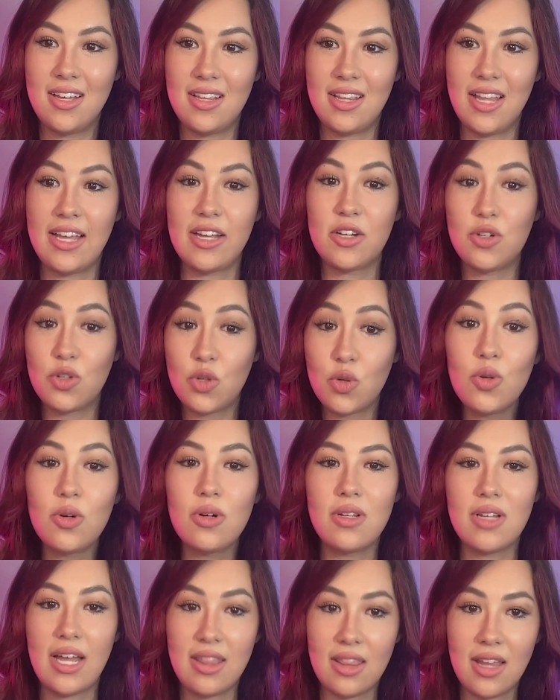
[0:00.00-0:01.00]
Like,
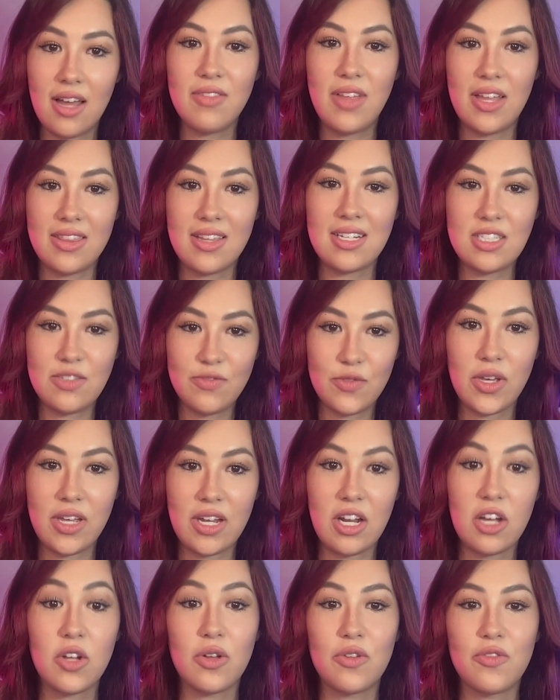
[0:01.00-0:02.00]
cool, I love that it's
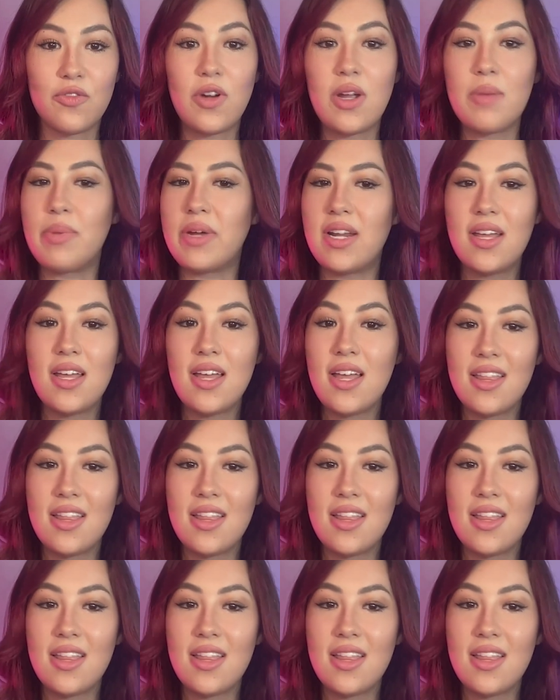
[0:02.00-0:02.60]
vegan and gluten-free, but